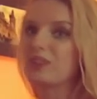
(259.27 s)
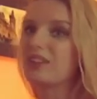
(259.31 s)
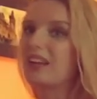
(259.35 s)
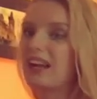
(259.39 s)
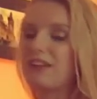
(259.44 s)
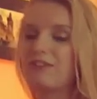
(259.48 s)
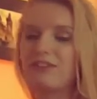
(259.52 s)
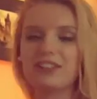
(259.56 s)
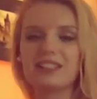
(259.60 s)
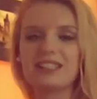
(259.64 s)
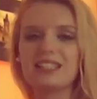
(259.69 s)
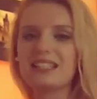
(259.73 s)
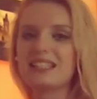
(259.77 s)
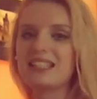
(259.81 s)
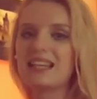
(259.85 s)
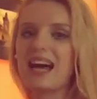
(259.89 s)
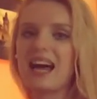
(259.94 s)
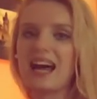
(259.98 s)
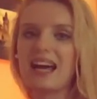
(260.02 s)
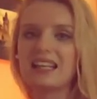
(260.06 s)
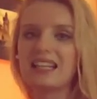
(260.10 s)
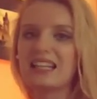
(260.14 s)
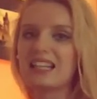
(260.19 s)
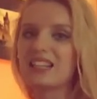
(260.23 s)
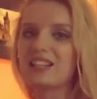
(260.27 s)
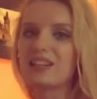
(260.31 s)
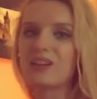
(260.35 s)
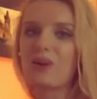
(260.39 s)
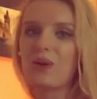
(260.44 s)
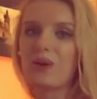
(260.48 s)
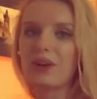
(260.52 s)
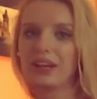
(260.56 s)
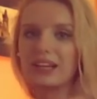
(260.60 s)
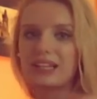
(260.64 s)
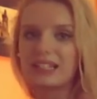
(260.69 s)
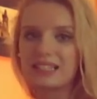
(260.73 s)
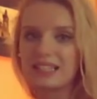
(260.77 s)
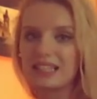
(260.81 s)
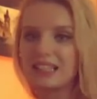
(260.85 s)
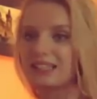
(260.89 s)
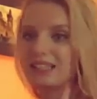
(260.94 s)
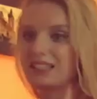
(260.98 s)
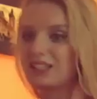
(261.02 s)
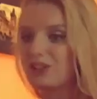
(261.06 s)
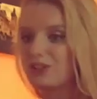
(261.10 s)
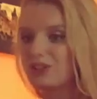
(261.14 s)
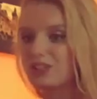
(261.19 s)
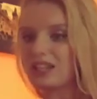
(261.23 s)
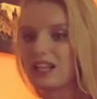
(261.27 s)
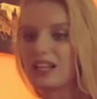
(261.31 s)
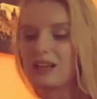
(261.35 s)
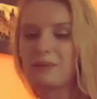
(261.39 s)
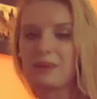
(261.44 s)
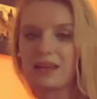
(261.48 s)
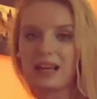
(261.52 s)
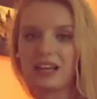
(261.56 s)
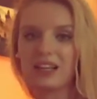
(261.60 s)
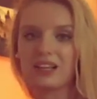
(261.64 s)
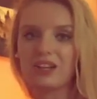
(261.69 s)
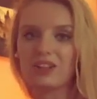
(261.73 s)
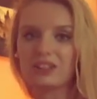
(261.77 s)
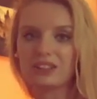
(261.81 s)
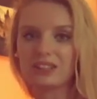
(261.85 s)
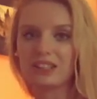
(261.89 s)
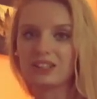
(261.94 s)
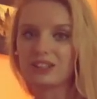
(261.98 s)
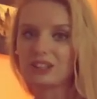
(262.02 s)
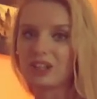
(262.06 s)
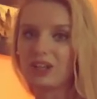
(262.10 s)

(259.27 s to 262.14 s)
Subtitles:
graphic design and lawyers, and you tell me a lot.